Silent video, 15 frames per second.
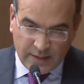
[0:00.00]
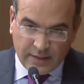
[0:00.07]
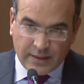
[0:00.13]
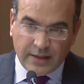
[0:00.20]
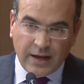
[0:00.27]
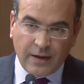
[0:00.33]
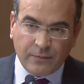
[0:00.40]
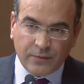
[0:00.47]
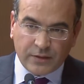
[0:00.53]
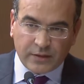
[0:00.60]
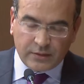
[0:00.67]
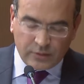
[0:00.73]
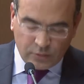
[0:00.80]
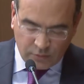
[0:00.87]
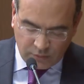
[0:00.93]
the
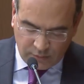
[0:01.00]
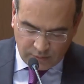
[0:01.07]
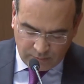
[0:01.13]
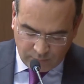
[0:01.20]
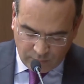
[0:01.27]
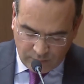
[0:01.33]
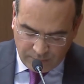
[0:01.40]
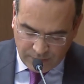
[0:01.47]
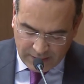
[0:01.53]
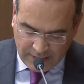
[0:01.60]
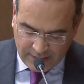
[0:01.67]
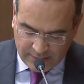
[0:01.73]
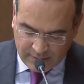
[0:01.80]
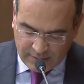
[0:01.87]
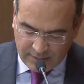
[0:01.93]
African Union
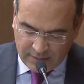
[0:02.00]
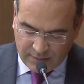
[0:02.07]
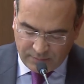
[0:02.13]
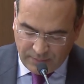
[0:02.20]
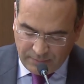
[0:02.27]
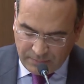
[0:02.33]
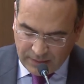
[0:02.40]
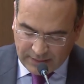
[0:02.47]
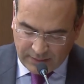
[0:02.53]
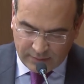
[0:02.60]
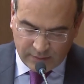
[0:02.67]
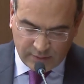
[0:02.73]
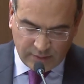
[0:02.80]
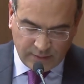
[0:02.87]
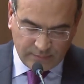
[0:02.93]
mobilized its member
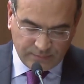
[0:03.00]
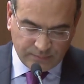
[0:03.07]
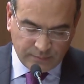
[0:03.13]
country,